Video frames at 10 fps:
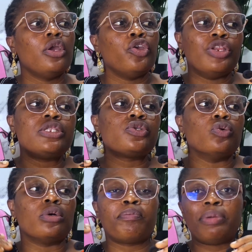you need
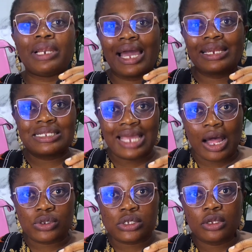to plan it
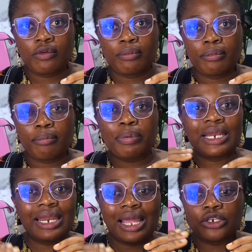out.
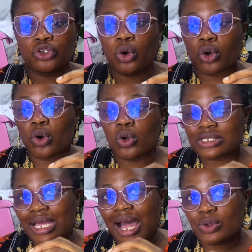Plan your
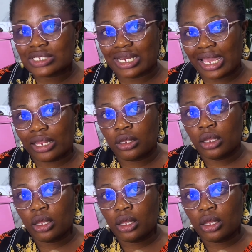course outline.